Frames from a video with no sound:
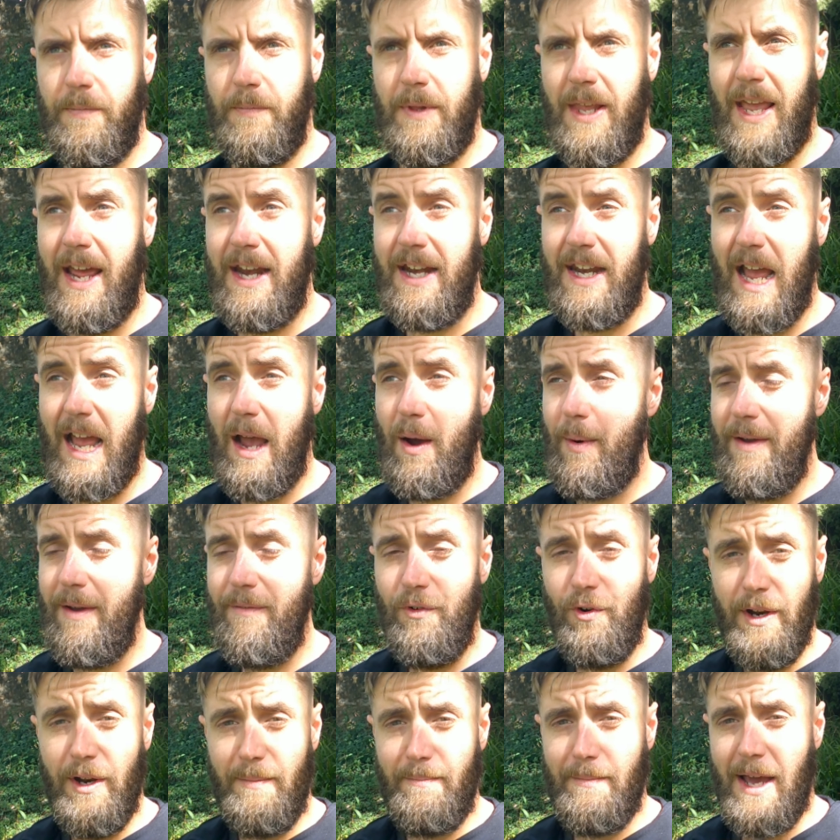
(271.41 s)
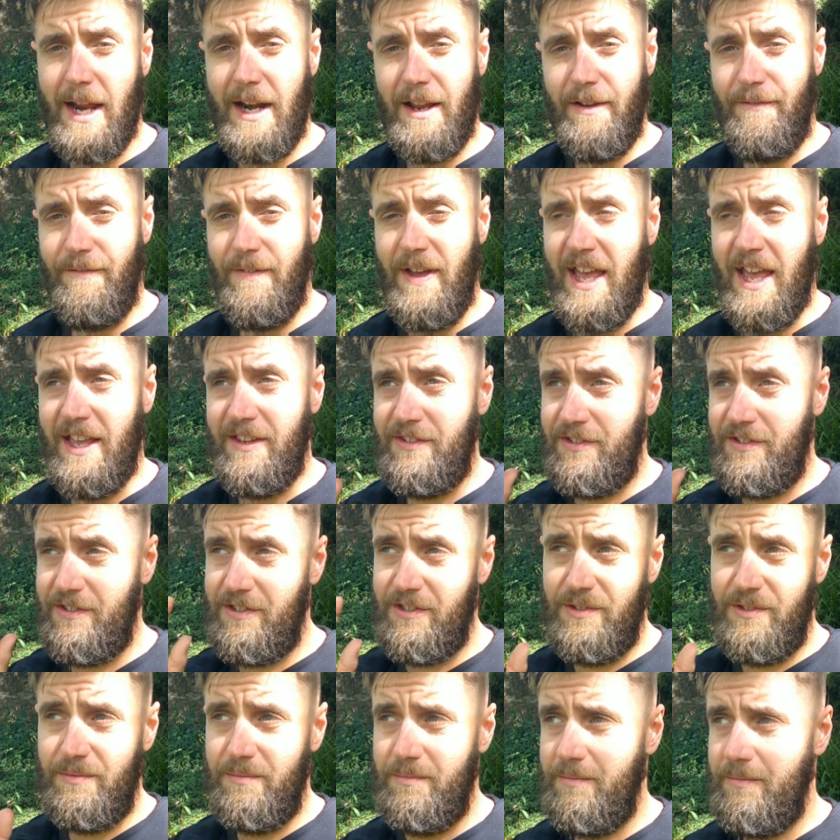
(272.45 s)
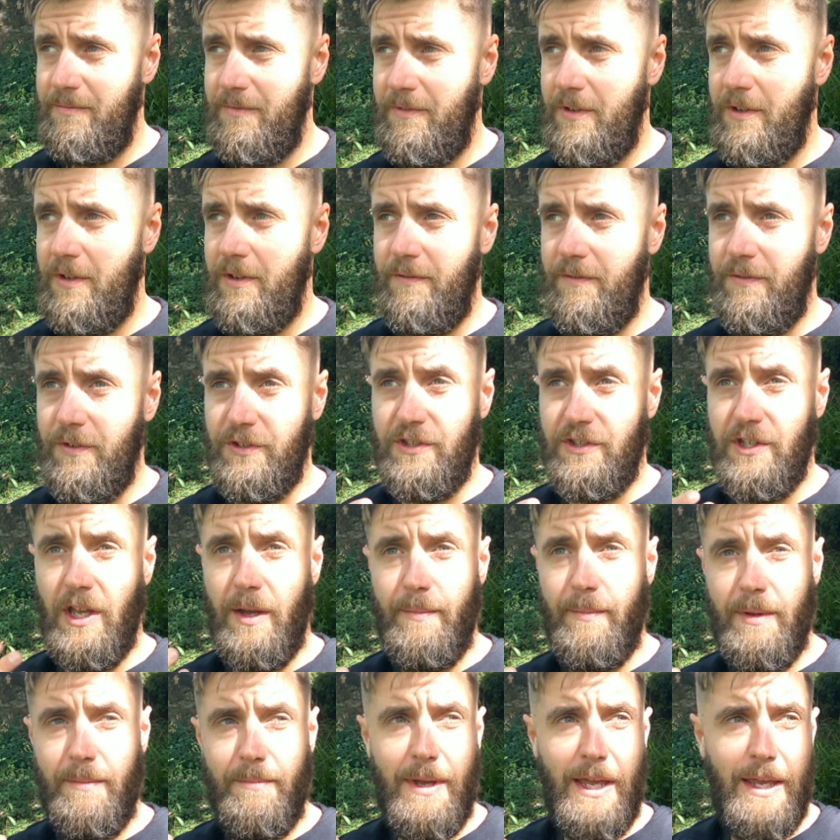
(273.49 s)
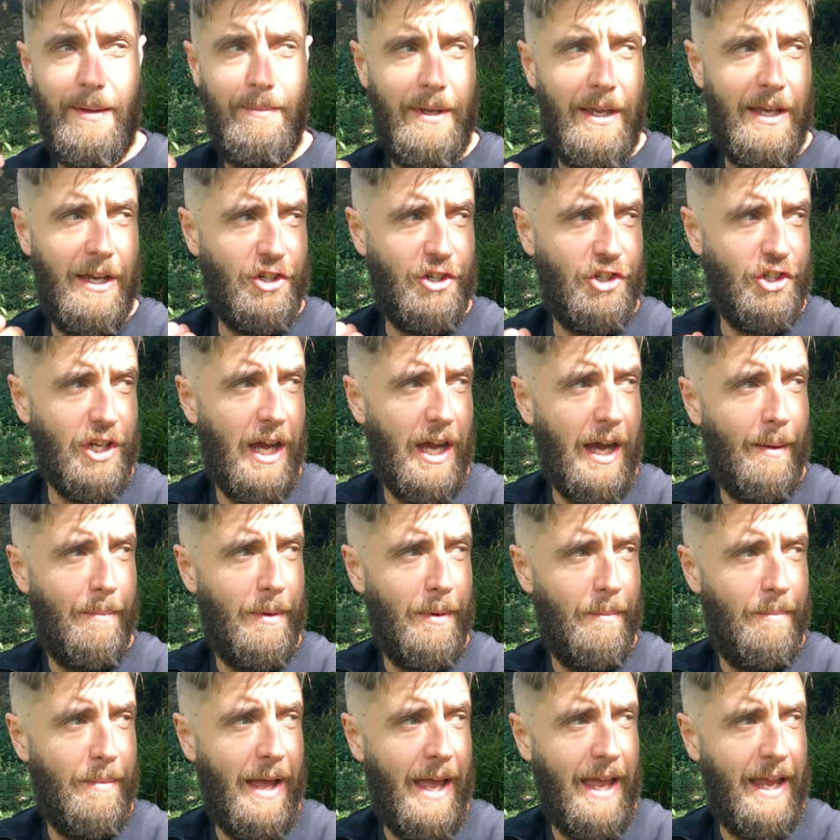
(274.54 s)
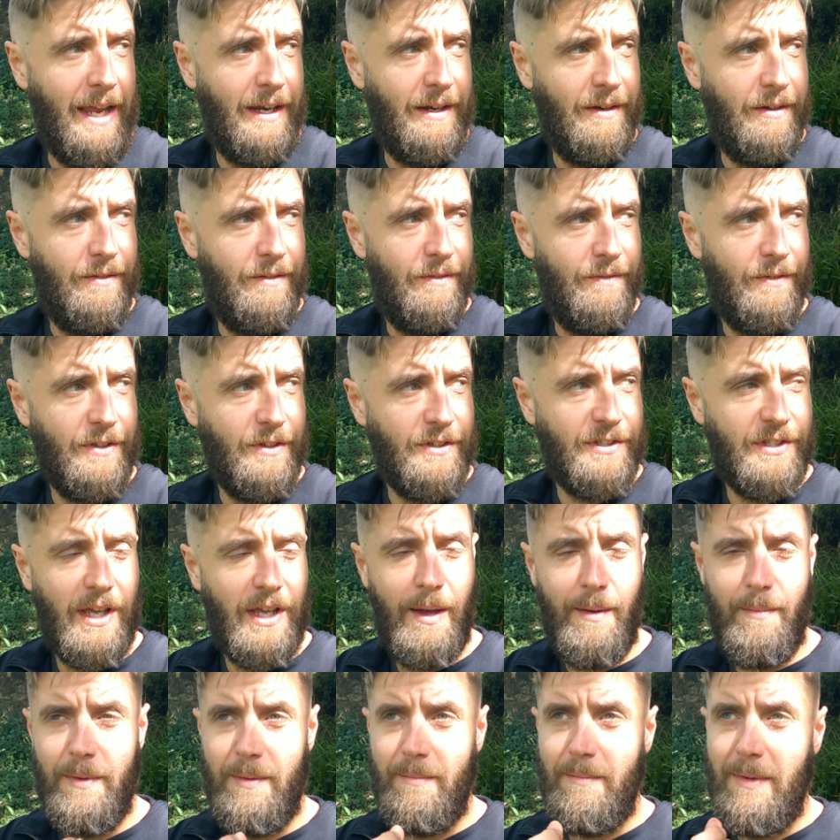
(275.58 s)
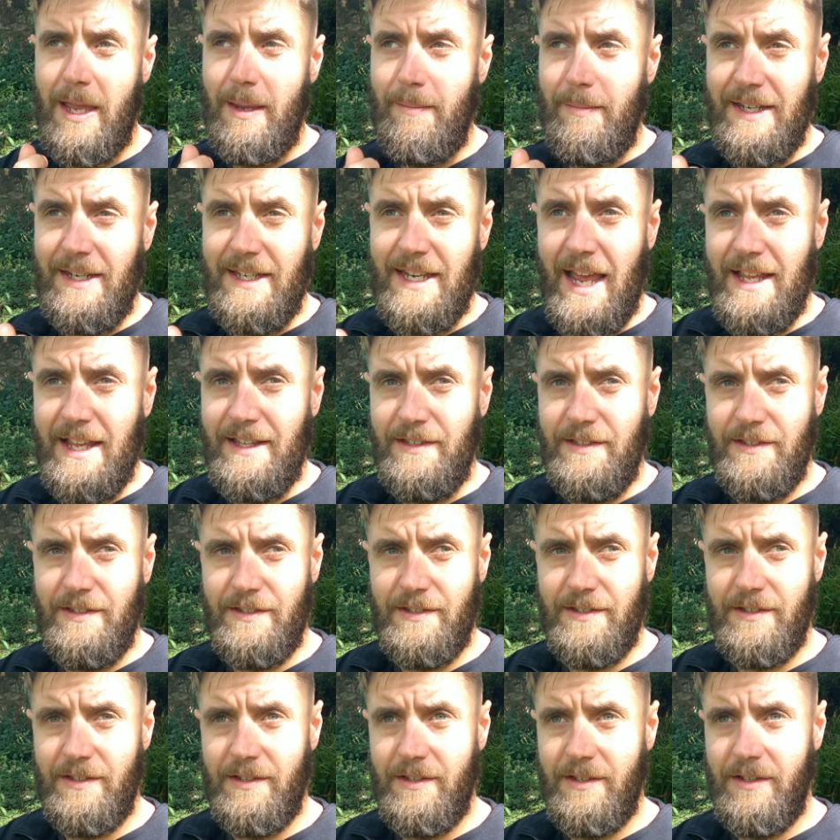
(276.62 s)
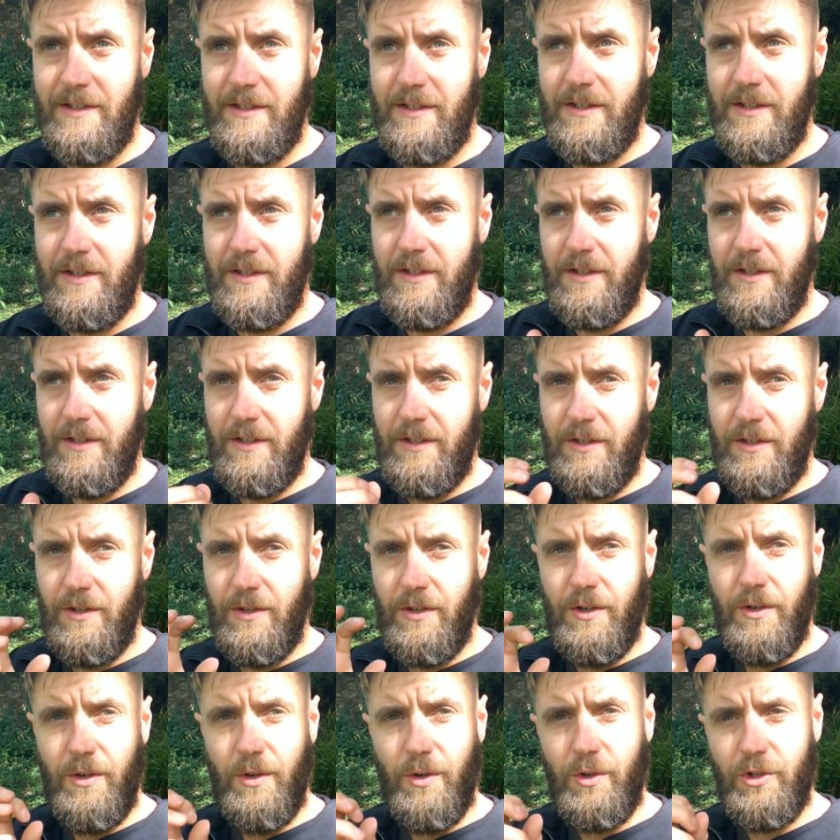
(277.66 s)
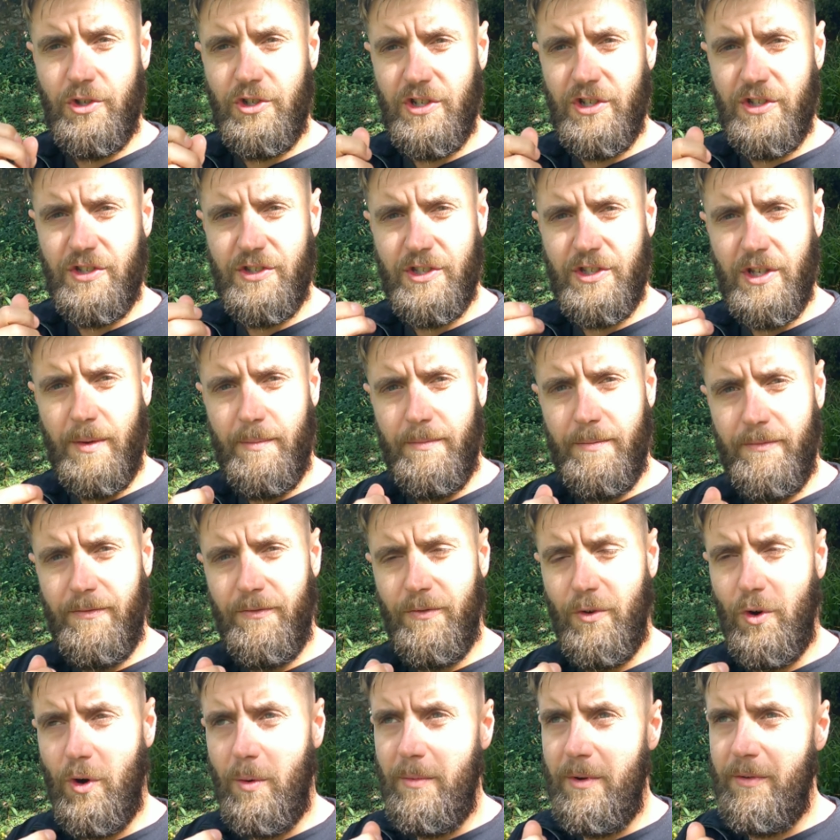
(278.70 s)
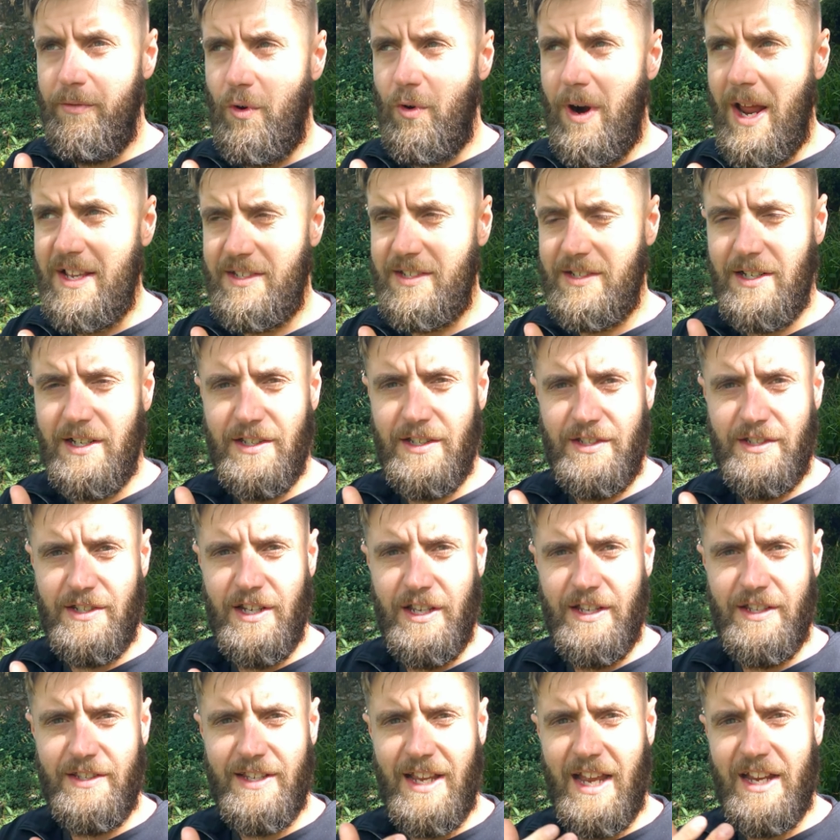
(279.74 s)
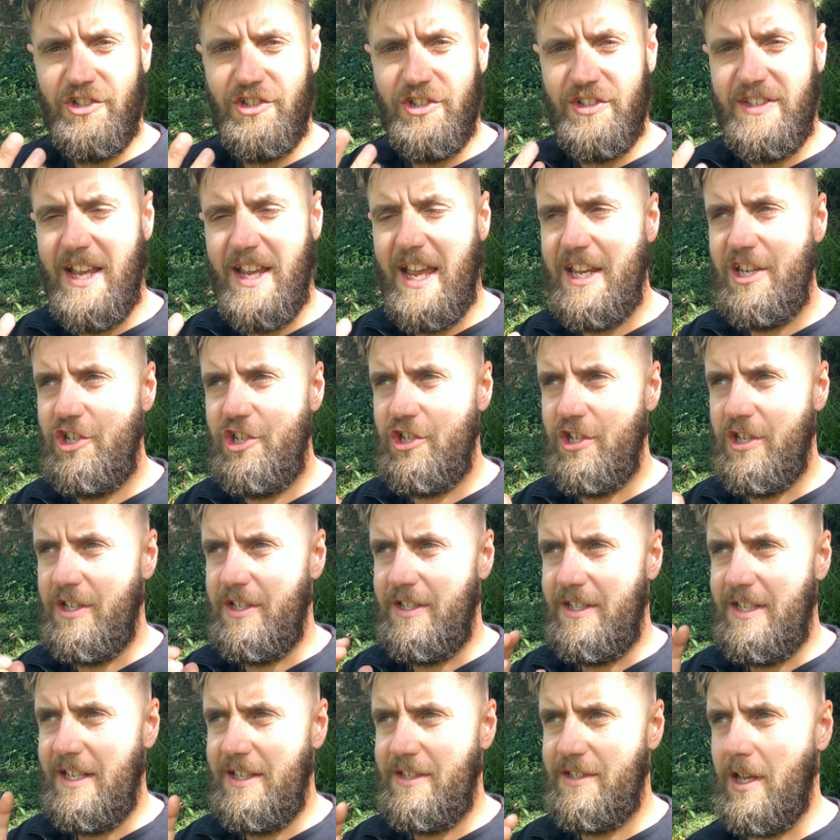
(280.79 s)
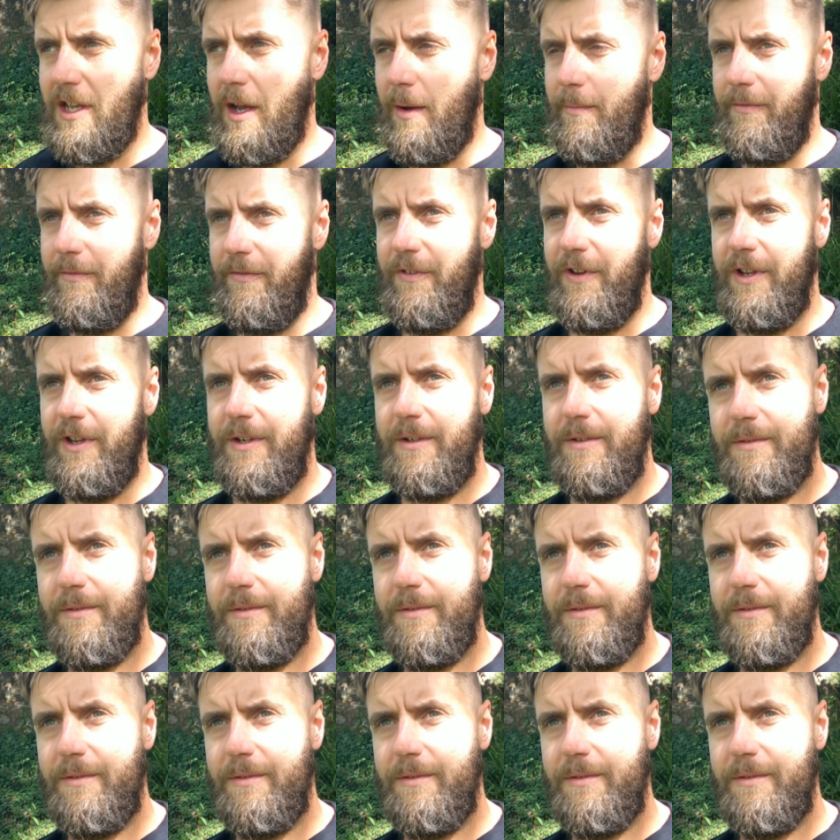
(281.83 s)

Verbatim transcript: And however it manifests, for some it may be a sharper pain, for some it may be dense, or just some form of restlessness, agitation, discomfort.